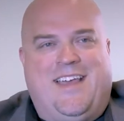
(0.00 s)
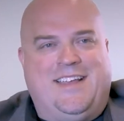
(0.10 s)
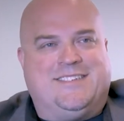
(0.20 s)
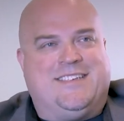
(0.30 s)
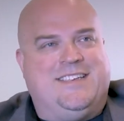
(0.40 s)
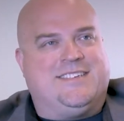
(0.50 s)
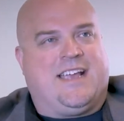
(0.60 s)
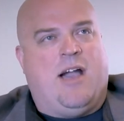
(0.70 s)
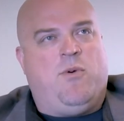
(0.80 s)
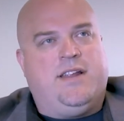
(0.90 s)
And he's, he's
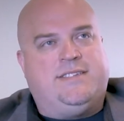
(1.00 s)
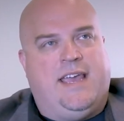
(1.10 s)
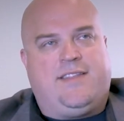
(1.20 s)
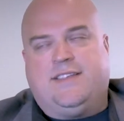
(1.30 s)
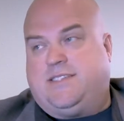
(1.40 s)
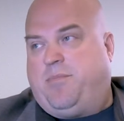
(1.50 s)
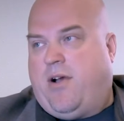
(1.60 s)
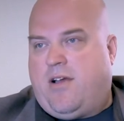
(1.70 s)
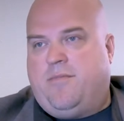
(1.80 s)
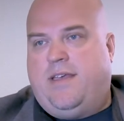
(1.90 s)
like, I want to take this
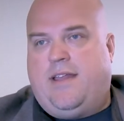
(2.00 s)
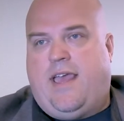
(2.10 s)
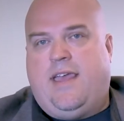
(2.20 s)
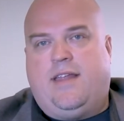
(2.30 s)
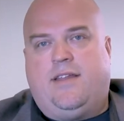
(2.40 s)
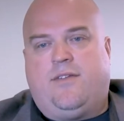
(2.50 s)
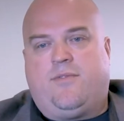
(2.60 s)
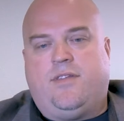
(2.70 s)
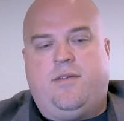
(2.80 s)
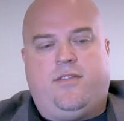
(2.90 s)
department and
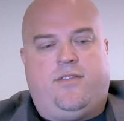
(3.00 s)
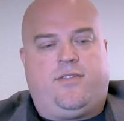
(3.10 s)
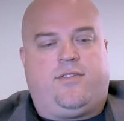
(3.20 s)
really